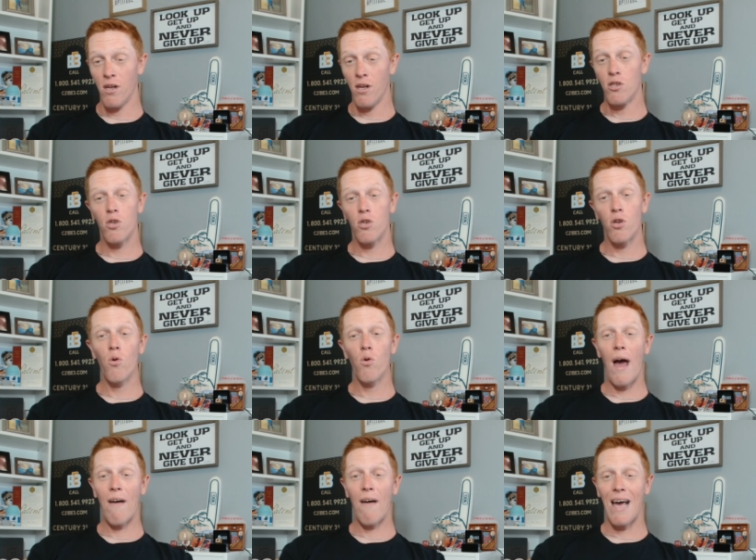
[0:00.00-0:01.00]
So
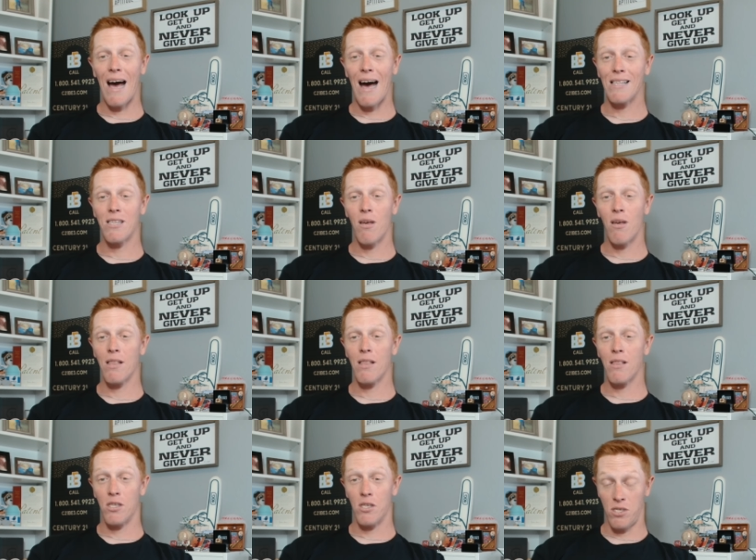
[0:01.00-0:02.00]
you have got to make
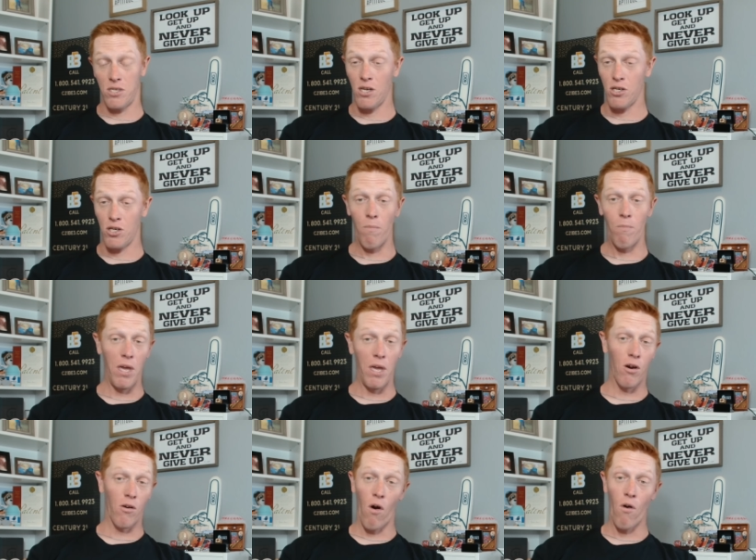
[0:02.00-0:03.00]
the decision, be
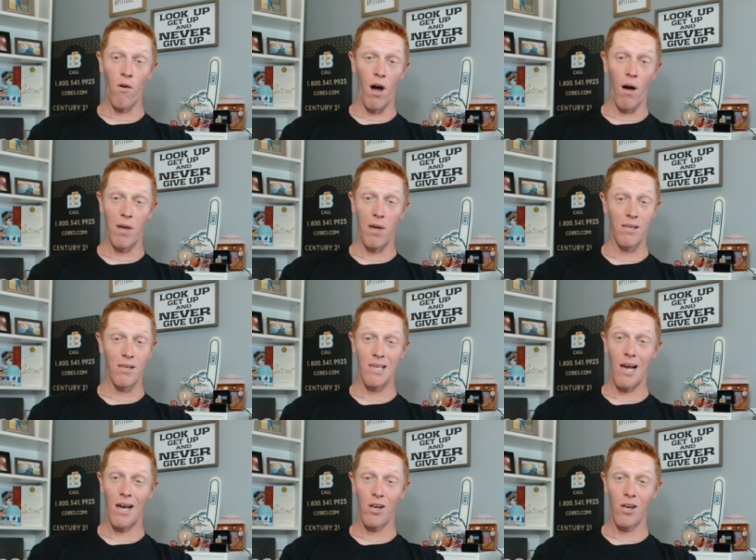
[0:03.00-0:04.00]
a grown-up, and
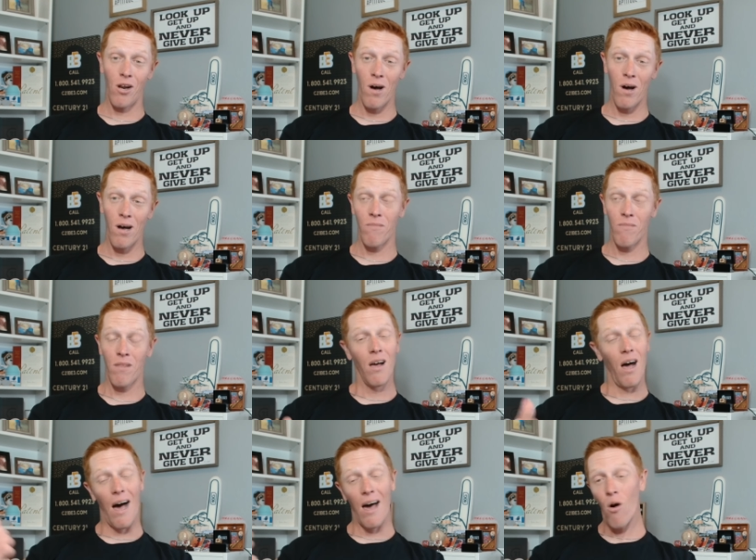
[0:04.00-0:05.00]
decide, you know what?
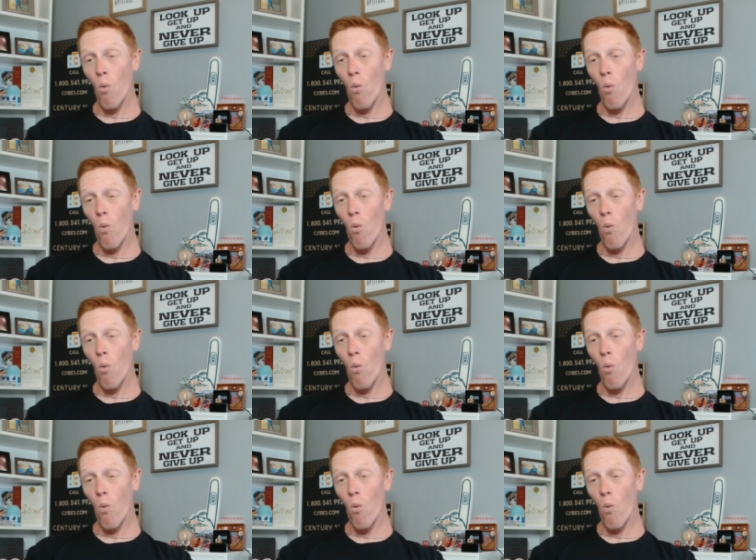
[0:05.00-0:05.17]
I don't